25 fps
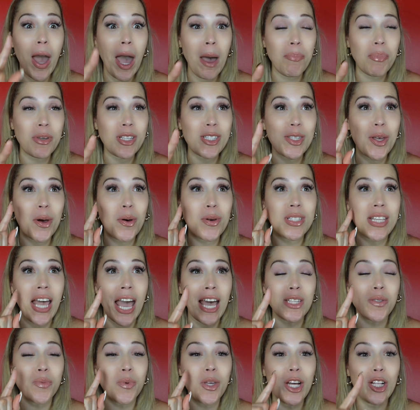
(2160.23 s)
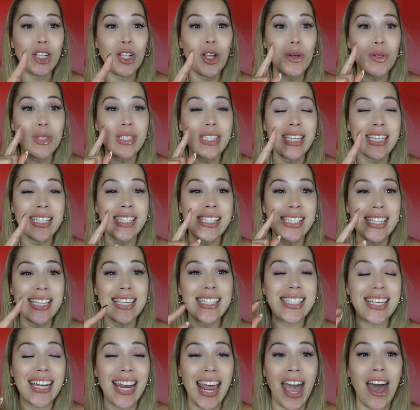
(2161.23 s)
episodes as we close this
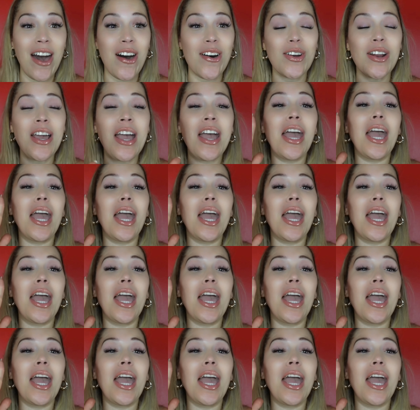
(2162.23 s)
season out.